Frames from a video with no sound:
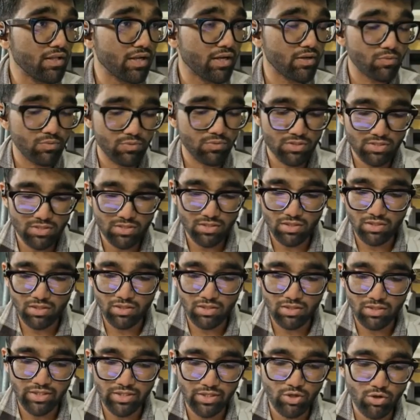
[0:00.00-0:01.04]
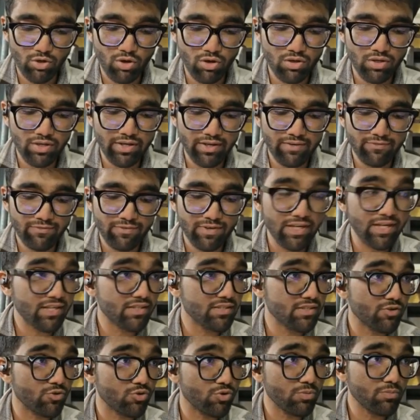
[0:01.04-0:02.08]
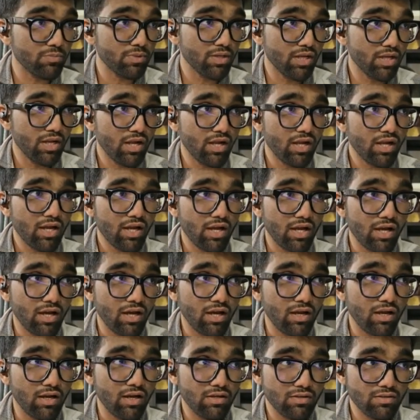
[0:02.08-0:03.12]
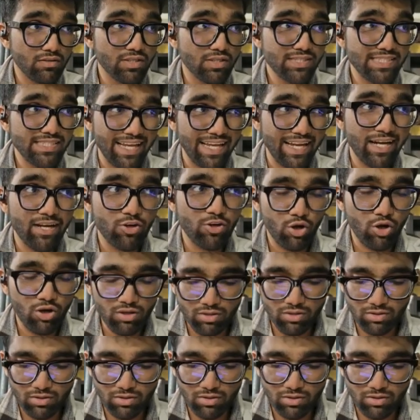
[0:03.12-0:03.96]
That was the talk on nephritic syndrome, the second talk,